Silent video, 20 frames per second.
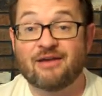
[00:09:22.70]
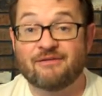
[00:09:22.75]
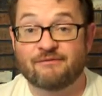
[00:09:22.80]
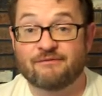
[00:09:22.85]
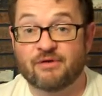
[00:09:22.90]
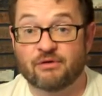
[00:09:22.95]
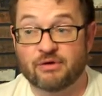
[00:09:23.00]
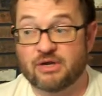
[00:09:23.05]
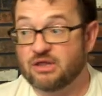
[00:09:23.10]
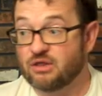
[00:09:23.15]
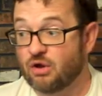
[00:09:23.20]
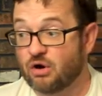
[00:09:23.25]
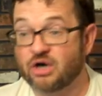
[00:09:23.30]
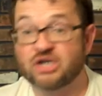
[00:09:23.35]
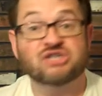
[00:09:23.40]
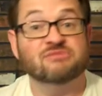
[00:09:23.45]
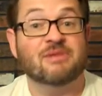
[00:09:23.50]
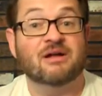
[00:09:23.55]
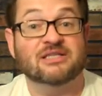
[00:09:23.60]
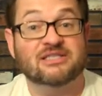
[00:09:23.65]
and very
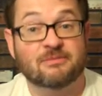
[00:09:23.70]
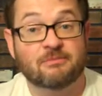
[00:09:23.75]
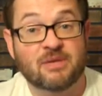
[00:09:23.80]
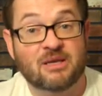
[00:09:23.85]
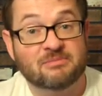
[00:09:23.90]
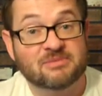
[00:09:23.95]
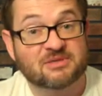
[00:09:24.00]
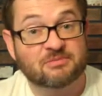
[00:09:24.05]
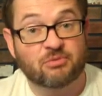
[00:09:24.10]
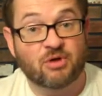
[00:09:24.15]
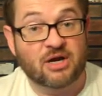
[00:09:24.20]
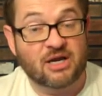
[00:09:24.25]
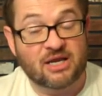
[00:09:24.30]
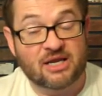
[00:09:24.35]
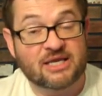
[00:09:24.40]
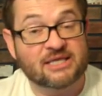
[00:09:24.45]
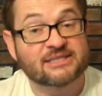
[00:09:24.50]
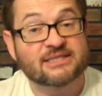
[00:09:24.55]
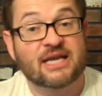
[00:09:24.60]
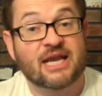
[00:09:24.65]
large amounts of beam
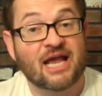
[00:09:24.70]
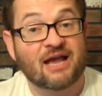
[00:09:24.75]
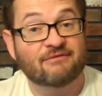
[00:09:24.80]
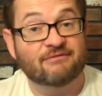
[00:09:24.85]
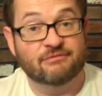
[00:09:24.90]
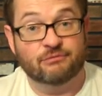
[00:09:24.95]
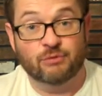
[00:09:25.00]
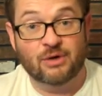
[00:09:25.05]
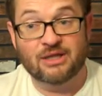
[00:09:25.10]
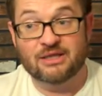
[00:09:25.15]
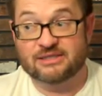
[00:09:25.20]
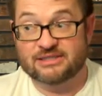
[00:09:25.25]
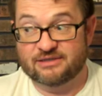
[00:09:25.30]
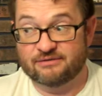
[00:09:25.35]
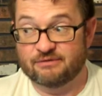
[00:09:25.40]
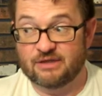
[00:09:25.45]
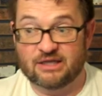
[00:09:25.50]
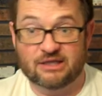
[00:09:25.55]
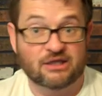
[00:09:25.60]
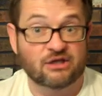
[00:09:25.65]
spreading. He's going to have
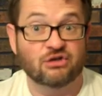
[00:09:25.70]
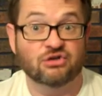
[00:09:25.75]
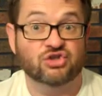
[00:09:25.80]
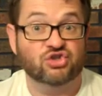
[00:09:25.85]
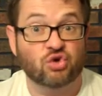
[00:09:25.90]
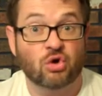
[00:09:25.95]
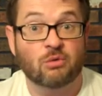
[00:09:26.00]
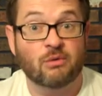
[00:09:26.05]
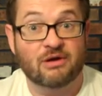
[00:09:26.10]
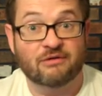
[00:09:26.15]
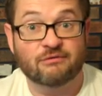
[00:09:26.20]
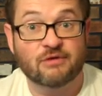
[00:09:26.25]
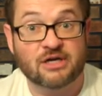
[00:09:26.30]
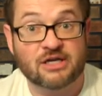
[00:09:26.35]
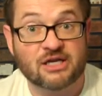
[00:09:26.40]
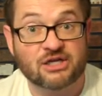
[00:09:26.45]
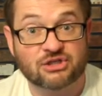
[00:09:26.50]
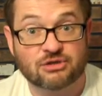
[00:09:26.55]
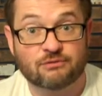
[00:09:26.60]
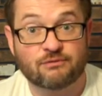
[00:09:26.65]
relatively little shortwave
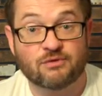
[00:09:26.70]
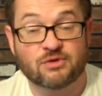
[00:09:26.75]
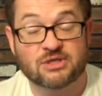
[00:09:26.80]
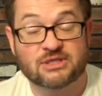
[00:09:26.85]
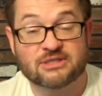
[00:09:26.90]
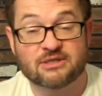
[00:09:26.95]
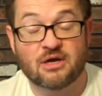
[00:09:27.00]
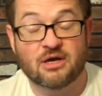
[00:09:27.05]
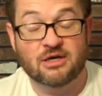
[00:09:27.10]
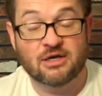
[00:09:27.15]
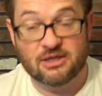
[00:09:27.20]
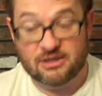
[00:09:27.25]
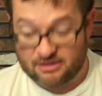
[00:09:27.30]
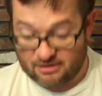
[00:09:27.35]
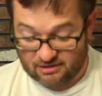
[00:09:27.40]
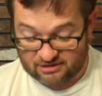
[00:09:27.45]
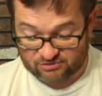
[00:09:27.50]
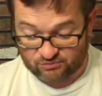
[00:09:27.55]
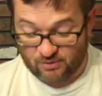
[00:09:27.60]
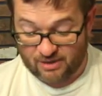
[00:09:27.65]
radiation from the sun,
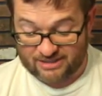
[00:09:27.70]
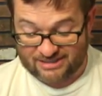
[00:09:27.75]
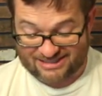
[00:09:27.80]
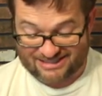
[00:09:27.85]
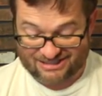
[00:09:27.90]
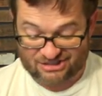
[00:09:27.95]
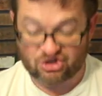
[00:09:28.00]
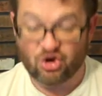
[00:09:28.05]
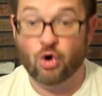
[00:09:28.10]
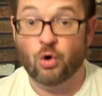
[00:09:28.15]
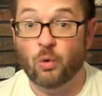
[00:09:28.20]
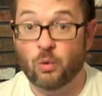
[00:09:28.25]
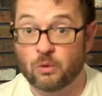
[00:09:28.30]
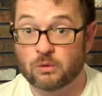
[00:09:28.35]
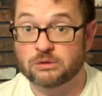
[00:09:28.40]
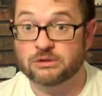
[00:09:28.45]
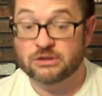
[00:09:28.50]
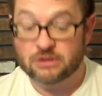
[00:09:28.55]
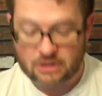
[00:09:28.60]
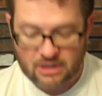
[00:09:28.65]
and that's why he's
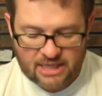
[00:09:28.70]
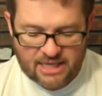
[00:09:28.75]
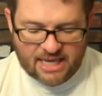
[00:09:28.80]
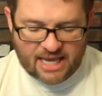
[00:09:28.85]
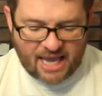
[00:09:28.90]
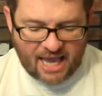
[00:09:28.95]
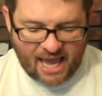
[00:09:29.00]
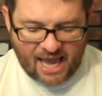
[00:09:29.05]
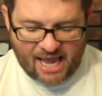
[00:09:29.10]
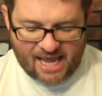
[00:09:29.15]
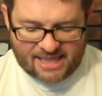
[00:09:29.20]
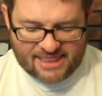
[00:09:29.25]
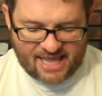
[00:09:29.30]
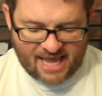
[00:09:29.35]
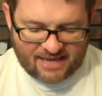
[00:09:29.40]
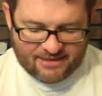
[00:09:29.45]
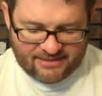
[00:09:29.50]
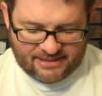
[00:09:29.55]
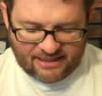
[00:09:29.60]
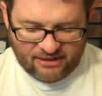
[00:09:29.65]
cold. And
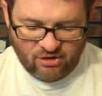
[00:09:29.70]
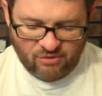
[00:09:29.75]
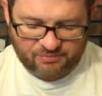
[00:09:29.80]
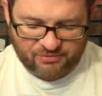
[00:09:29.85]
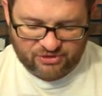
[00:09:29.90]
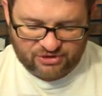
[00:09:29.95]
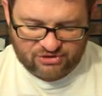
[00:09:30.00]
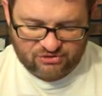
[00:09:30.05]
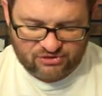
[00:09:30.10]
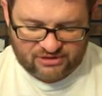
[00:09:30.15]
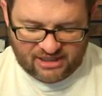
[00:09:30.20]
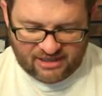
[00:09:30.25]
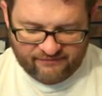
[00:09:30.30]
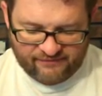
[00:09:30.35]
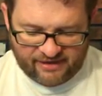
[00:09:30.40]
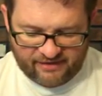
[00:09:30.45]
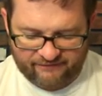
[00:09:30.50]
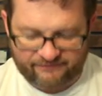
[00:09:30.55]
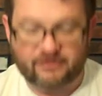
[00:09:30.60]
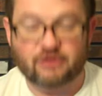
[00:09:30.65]
that yellow person who's kind
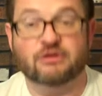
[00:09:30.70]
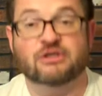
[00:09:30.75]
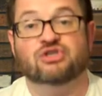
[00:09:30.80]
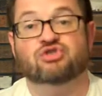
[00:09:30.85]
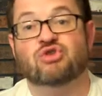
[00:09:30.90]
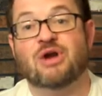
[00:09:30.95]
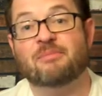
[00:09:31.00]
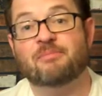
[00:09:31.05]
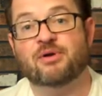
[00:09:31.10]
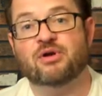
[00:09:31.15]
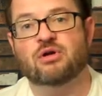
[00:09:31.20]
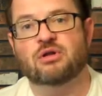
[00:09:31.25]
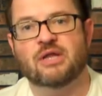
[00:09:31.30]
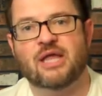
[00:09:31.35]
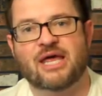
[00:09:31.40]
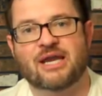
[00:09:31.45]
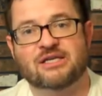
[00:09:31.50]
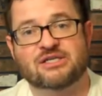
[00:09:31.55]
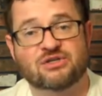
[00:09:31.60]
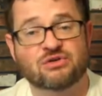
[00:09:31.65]
of at a fairly tropical
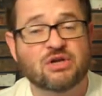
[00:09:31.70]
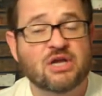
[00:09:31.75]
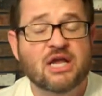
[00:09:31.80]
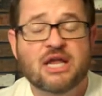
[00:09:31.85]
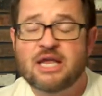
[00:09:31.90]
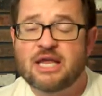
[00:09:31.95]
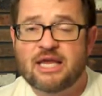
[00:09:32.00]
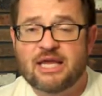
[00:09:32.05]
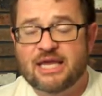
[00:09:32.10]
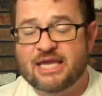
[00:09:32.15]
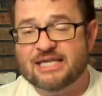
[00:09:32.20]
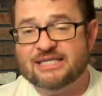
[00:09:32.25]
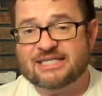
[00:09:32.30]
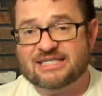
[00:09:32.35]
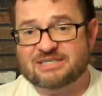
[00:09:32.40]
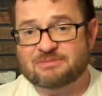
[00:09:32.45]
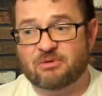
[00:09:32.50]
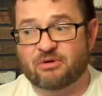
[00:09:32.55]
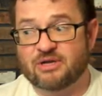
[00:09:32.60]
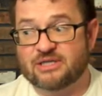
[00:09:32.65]
latitude, he's
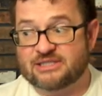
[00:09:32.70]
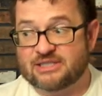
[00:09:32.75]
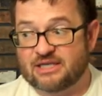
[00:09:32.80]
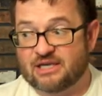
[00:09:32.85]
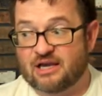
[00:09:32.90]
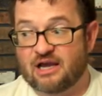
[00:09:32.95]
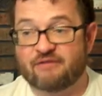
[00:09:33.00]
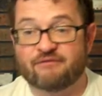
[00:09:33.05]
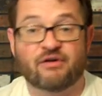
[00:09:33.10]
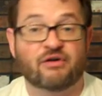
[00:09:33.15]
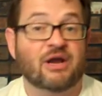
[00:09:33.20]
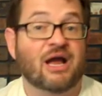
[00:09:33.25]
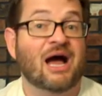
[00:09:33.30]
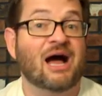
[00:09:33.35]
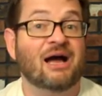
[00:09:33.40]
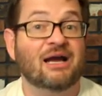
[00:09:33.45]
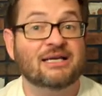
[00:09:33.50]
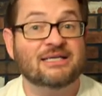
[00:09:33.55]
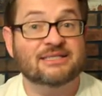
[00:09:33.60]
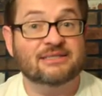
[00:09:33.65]
experiencing a very
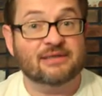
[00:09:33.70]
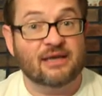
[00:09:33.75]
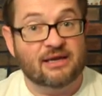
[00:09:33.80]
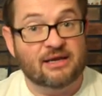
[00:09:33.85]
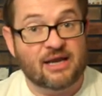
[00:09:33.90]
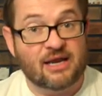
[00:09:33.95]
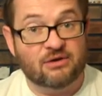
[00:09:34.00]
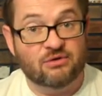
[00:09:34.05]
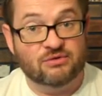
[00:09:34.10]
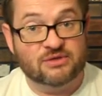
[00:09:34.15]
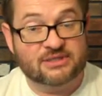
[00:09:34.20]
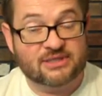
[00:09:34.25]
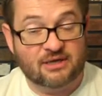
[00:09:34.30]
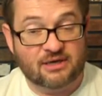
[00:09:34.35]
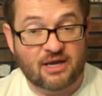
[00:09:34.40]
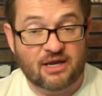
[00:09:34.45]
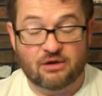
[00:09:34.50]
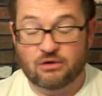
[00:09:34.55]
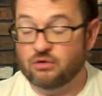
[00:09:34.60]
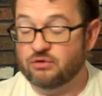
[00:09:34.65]
high sun noon
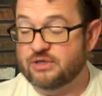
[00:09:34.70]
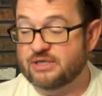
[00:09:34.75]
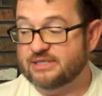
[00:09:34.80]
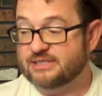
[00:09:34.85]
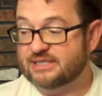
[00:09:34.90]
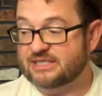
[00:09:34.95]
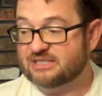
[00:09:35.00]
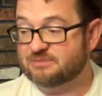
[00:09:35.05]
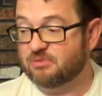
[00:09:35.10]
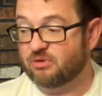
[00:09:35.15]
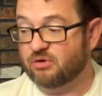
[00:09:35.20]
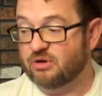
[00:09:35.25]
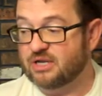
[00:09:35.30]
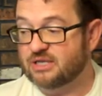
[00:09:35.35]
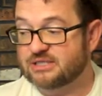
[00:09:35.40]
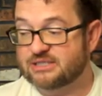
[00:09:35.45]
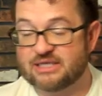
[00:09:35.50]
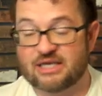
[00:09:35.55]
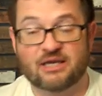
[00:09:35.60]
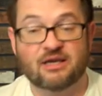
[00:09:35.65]
sun angle. He's
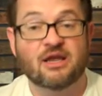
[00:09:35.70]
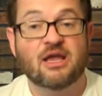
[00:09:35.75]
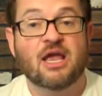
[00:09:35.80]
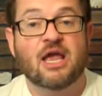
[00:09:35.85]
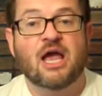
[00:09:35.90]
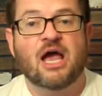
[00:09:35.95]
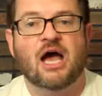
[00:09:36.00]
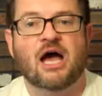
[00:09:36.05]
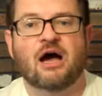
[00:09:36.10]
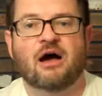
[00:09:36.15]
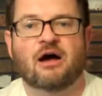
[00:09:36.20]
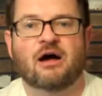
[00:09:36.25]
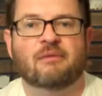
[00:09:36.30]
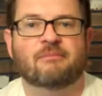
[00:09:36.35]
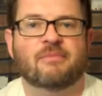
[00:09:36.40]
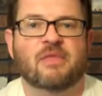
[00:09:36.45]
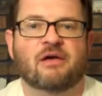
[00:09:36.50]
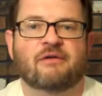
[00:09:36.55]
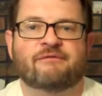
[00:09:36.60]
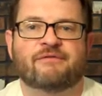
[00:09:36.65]
experiencing
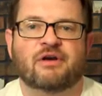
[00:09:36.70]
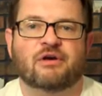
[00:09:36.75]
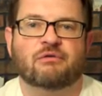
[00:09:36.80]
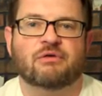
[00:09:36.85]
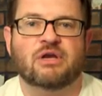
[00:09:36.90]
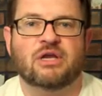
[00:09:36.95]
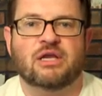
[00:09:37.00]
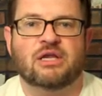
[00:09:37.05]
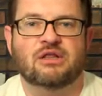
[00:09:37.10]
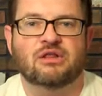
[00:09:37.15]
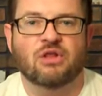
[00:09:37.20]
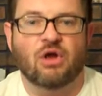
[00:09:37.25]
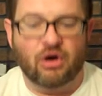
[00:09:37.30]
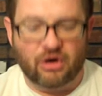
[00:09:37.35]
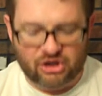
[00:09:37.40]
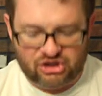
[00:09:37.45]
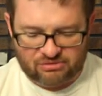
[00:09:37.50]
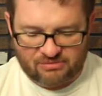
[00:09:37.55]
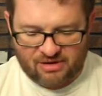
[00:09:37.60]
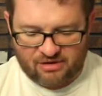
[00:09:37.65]
um, a very
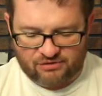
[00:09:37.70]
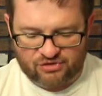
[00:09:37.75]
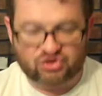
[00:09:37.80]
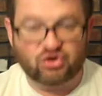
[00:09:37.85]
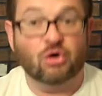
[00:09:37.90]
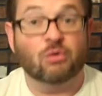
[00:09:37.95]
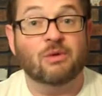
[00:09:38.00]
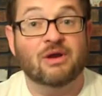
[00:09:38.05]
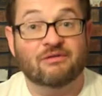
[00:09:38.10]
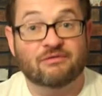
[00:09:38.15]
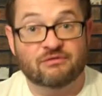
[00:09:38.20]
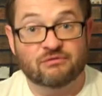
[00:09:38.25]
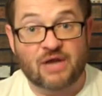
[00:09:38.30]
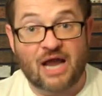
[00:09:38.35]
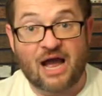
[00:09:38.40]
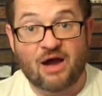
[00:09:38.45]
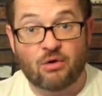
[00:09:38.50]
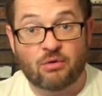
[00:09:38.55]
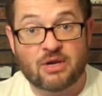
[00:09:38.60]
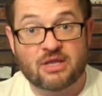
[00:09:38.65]
large amount of shortwave
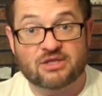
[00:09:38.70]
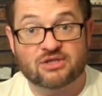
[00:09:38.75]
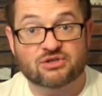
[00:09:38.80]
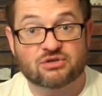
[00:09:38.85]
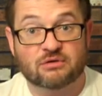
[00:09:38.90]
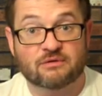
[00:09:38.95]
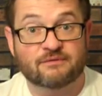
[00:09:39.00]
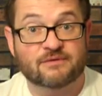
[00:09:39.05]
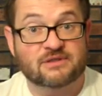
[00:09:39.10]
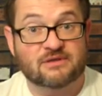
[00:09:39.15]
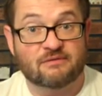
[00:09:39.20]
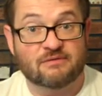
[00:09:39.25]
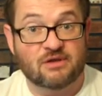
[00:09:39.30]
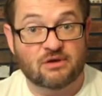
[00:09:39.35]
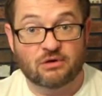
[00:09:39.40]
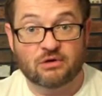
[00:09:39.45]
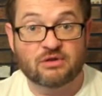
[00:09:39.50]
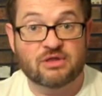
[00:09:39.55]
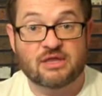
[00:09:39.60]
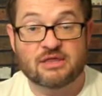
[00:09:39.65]
down at the surface of
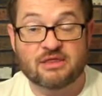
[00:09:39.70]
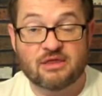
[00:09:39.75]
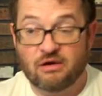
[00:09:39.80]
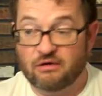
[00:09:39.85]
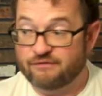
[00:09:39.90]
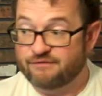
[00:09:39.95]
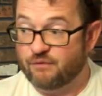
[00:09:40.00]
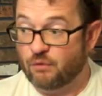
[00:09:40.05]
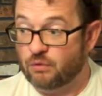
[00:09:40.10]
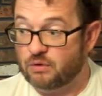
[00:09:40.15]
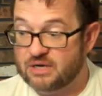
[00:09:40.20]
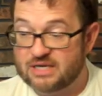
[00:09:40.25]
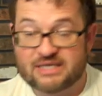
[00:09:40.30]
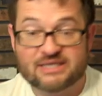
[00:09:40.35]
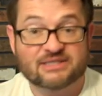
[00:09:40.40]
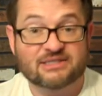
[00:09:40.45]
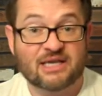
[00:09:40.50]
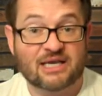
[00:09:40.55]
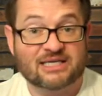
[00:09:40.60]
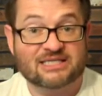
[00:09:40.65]
the Earth, and therefore
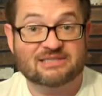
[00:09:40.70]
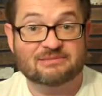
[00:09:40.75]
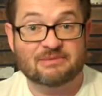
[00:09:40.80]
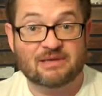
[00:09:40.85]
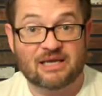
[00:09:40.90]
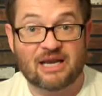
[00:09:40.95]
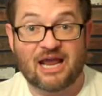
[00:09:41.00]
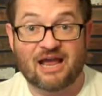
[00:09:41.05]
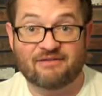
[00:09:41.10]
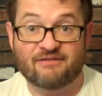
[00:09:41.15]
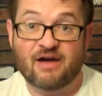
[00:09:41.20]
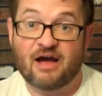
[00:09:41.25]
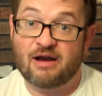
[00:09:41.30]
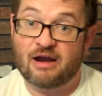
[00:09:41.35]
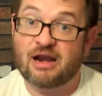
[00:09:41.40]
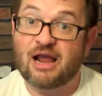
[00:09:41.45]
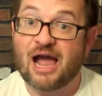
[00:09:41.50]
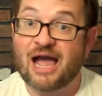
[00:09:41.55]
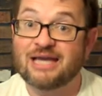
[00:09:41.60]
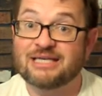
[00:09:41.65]
he's going to have a
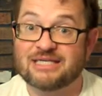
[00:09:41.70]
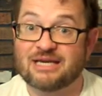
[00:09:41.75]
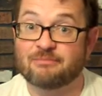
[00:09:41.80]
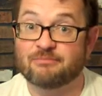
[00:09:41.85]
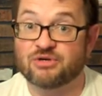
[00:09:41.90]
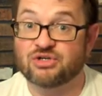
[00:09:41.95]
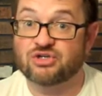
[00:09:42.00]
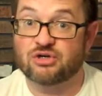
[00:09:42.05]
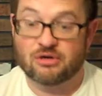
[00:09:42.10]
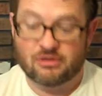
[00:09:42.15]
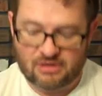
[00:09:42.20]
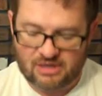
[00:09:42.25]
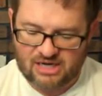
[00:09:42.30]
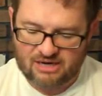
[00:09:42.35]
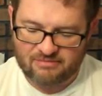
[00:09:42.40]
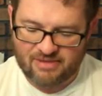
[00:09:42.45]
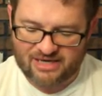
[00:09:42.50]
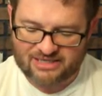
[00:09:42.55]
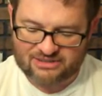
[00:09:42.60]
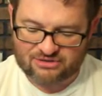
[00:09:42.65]
high, high temperature.
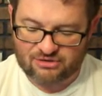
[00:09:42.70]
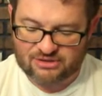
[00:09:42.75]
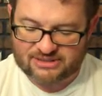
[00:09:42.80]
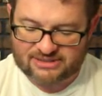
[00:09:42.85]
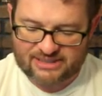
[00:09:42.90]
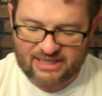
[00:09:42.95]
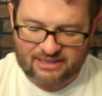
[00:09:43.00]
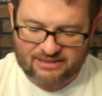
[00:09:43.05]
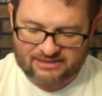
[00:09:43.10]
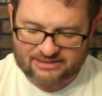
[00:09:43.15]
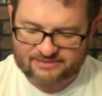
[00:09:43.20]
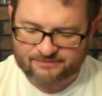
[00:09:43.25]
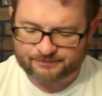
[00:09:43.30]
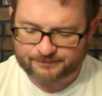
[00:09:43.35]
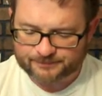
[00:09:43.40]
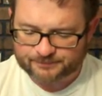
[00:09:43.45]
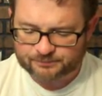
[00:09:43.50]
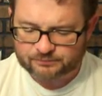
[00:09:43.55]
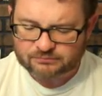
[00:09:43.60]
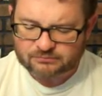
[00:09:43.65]
It makes good
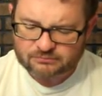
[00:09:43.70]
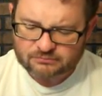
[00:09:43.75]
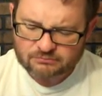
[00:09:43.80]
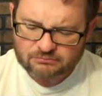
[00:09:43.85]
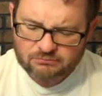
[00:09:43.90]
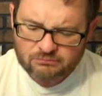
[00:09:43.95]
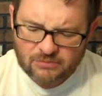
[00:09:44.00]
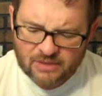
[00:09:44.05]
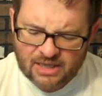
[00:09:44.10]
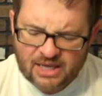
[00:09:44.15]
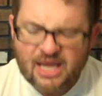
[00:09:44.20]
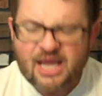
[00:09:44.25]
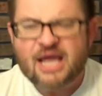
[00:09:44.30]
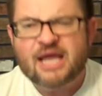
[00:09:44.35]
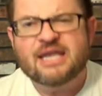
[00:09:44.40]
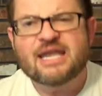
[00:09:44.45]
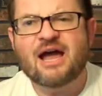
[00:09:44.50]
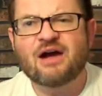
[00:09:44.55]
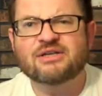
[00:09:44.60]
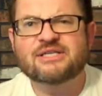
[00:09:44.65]
sense.
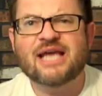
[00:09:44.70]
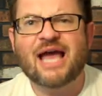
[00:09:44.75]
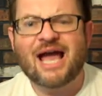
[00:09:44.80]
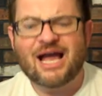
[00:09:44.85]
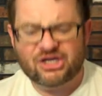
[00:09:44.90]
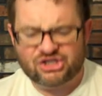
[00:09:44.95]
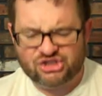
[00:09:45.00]
Now, to